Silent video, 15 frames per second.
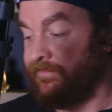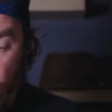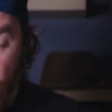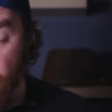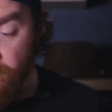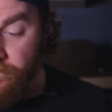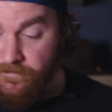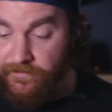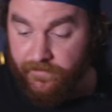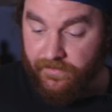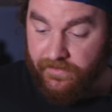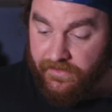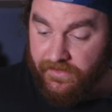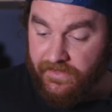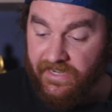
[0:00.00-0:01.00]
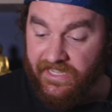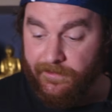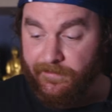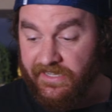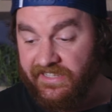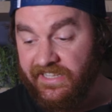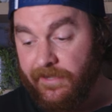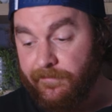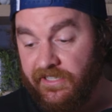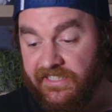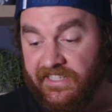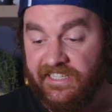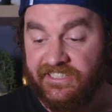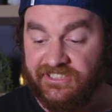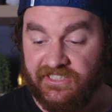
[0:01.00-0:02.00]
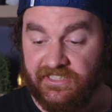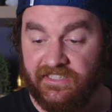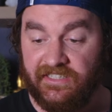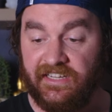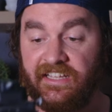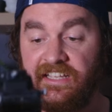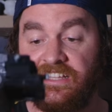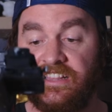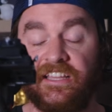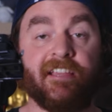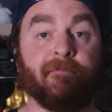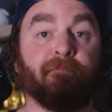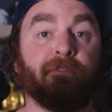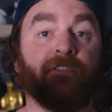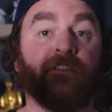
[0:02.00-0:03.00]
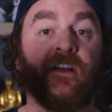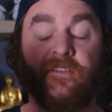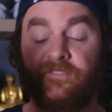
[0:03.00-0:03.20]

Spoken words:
The next bit of stabilization is the gimbal.